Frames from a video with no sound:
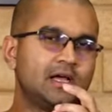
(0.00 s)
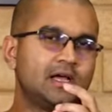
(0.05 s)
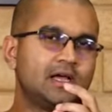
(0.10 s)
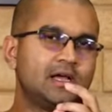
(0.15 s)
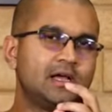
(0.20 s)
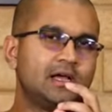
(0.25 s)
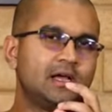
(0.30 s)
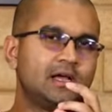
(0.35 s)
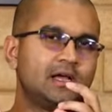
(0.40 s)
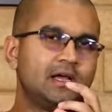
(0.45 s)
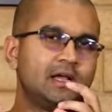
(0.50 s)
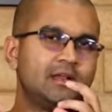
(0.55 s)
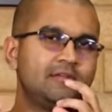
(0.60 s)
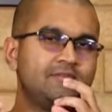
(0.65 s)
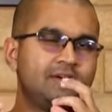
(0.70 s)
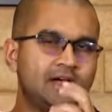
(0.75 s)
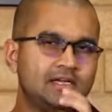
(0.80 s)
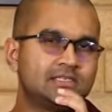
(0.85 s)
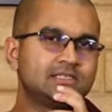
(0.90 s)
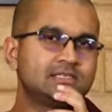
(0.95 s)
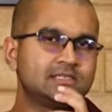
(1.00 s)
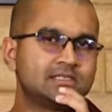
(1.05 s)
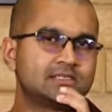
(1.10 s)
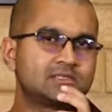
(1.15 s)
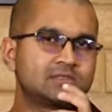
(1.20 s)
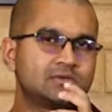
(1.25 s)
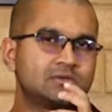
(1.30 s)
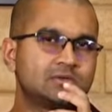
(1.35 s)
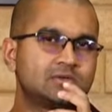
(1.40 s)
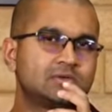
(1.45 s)

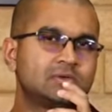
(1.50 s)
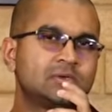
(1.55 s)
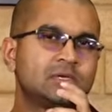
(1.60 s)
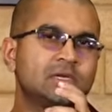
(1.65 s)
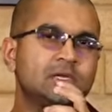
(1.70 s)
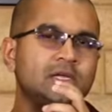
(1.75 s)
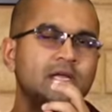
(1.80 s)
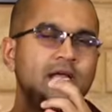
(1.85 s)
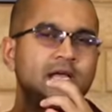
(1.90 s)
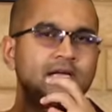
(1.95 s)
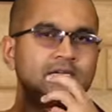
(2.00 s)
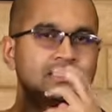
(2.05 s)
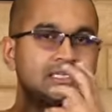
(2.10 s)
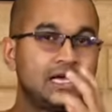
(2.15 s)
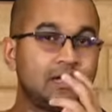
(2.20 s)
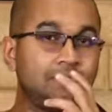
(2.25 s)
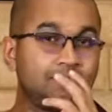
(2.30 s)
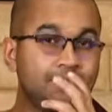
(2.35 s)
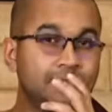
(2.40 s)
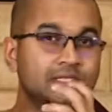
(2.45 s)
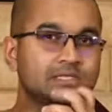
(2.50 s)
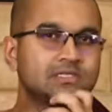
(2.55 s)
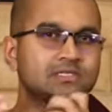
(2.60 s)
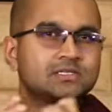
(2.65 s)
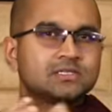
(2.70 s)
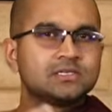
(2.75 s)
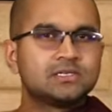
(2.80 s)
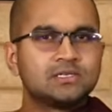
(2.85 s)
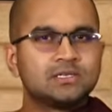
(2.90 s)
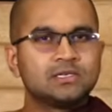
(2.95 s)
advices or example
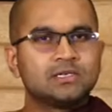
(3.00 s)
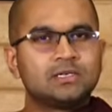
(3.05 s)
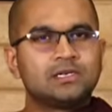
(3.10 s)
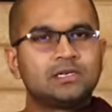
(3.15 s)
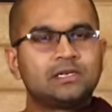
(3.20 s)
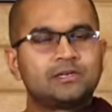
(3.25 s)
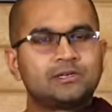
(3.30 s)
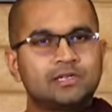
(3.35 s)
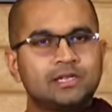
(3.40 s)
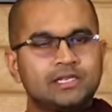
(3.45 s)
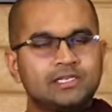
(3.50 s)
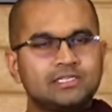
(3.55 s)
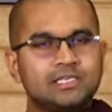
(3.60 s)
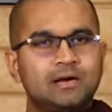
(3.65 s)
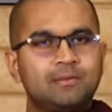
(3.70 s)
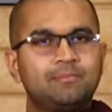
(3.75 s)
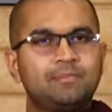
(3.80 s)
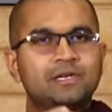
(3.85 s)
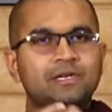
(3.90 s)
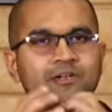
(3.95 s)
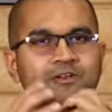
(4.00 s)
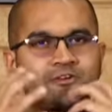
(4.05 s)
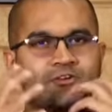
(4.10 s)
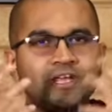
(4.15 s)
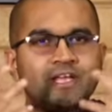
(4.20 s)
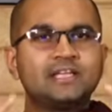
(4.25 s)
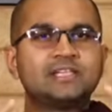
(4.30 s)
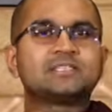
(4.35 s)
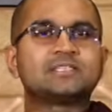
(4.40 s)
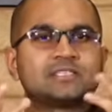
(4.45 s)

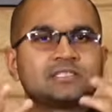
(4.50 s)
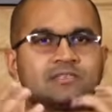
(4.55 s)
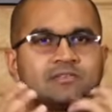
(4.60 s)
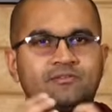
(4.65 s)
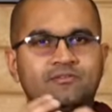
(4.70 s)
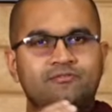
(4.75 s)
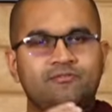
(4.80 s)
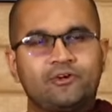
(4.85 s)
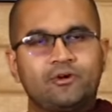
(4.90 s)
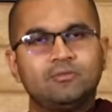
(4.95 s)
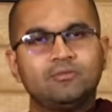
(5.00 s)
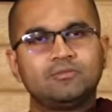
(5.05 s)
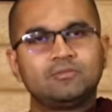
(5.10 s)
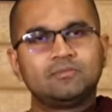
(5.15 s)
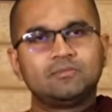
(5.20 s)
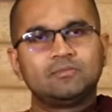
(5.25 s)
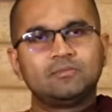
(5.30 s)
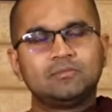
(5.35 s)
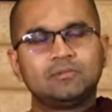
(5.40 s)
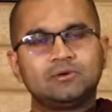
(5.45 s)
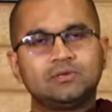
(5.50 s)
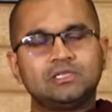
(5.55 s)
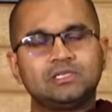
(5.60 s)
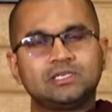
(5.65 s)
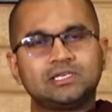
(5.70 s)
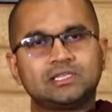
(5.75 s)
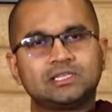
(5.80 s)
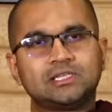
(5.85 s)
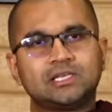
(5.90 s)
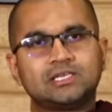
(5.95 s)
traits from
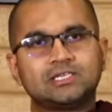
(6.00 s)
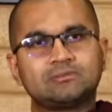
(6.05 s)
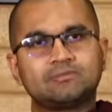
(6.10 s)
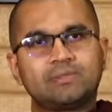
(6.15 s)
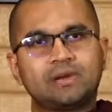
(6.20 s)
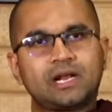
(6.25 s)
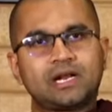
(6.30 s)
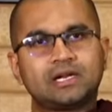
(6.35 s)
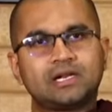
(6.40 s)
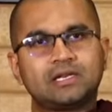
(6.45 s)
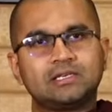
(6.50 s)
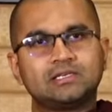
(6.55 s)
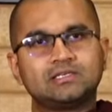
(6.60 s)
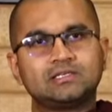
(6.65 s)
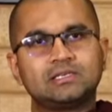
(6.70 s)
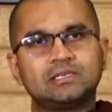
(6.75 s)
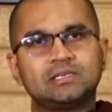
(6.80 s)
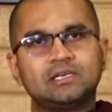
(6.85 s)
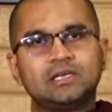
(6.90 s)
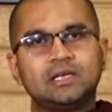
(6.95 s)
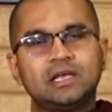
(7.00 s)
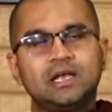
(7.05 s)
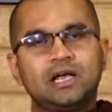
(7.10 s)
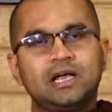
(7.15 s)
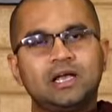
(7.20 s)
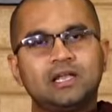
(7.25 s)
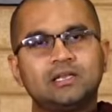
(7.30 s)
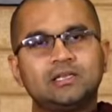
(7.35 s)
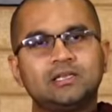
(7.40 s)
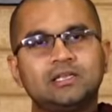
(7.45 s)
bodhisattva's practice
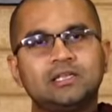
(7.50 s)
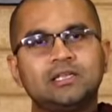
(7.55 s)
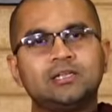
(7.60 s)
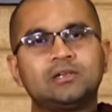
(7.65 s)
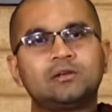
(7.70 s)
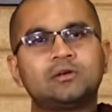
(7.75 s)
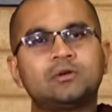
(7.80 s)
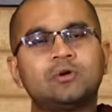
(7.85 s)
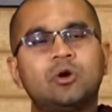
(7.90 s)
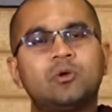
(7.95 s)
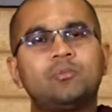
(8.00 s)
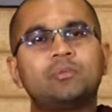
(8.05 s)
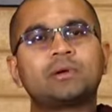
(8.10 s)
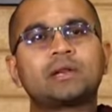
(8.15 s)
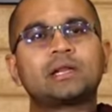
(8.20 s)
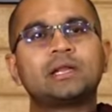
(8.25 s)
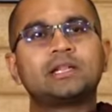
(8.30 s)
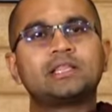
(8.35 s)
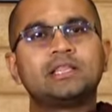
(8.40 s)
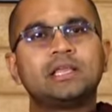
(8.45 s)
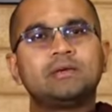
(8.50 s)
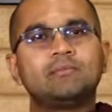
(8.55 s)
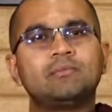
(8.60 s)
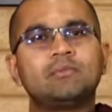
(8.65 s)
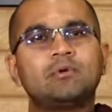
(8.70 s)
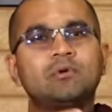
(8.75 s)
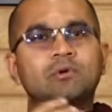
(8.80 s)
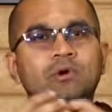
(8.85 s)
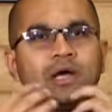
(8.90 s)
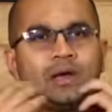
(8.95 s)
and incorporate them
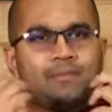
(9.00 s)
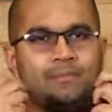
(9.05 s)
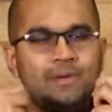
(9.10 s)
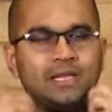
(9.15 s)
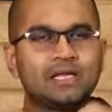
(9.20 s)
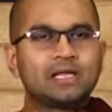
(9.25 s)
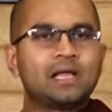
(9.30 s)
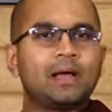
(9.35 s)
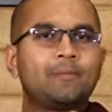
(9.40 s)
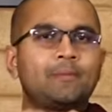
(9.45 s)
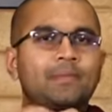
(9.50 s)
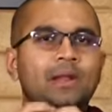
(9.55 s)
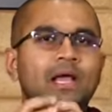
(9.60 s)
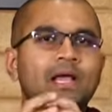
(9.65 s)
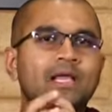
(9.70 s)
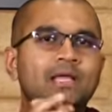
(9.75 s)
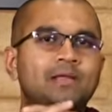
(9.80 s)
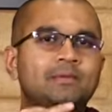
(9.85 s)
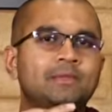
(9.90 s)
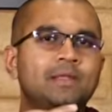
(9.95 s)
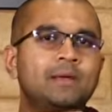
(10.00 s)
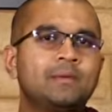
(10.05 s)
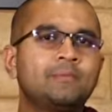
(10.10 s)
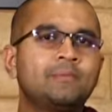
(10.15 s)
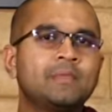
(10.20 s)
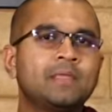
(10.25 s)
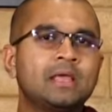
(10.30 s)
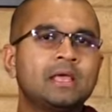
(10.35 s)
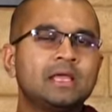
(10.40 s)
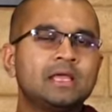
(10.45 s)
or apply them
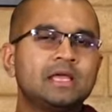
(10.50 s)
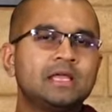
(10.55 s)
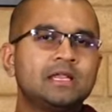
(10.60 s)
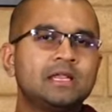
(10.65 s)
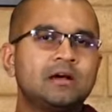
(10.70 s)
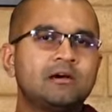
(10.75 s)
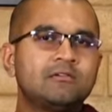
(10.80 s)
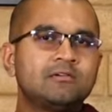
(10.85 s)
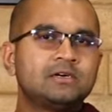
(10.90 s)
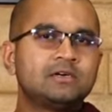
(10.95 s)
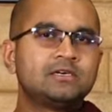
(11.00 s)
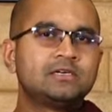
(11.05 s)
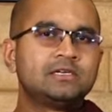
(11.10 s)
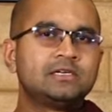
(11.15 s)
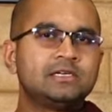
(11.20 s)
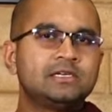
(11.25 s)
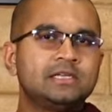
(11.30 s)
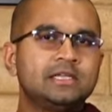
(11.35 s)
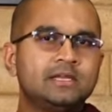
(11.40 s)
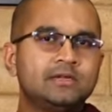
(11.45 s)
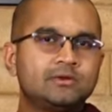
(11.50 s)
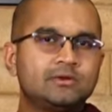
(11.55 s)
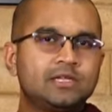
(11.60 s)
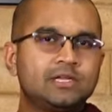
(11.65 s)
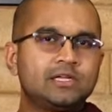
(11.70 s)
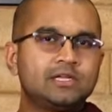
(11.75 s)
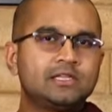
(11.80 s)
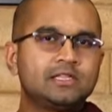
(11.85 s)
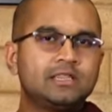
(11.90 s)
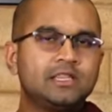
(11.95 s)
in our
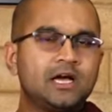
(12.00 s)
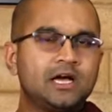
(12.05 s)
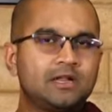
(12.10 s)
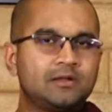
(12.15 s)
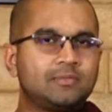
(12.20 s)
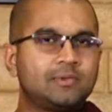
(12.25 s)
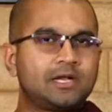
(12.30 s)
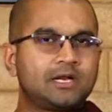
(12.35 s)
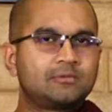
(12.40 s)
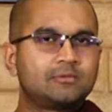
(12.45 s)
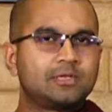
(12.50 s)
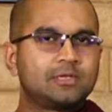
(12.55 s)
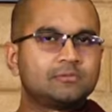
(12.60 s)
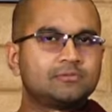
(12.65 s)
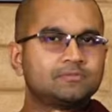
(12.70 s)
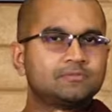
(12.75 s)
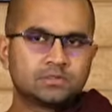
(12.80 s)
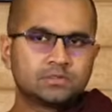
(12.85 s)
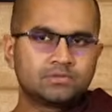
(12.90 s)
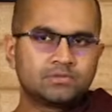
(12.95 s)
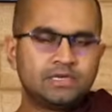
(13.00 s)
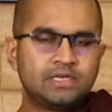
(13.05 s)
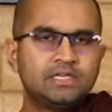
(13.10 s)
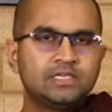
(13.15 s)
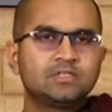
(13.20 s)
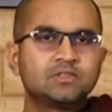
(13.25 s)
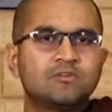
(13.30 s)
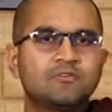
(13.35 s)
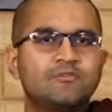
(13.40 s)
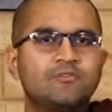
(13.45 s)
day-to-day dana parami. So when he
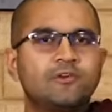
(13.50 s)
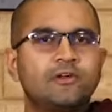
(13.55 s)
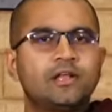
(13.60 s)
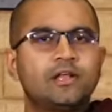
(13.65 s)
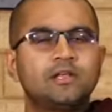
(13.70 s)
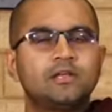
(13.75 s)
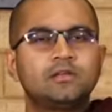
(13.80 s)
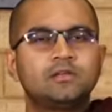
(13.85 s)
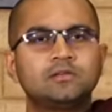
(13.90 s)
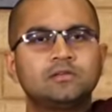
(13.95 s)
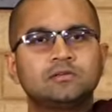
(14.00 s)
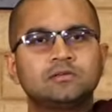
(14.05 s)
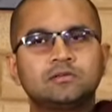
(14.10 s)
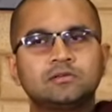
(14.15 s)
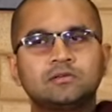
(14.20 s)
is offering